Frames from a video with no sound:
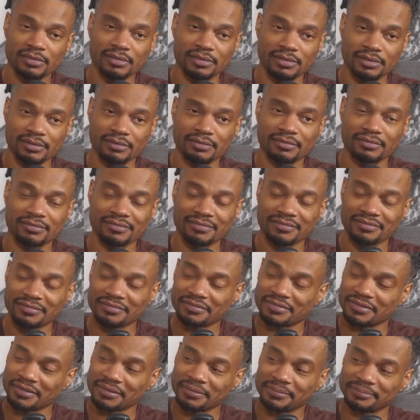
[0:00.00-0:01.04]
Yeah,
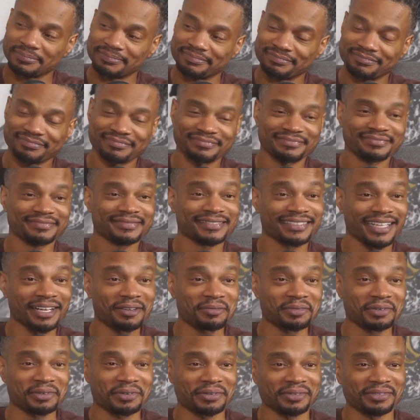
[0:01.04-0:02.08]
so that'll
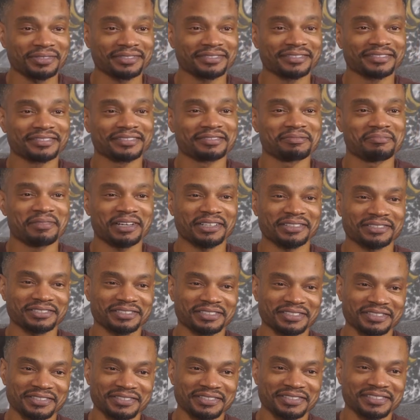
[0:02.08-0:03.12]
be cool
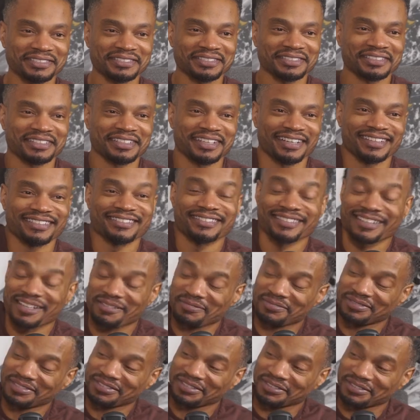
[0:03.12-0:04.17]
milestone. 100
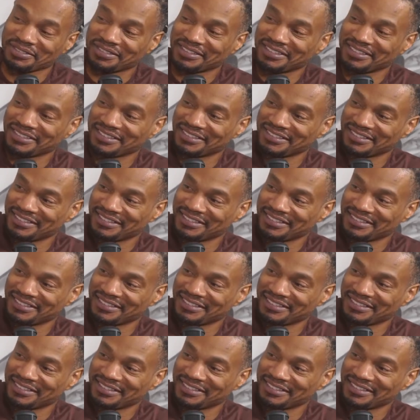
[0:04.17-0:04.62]
episodes.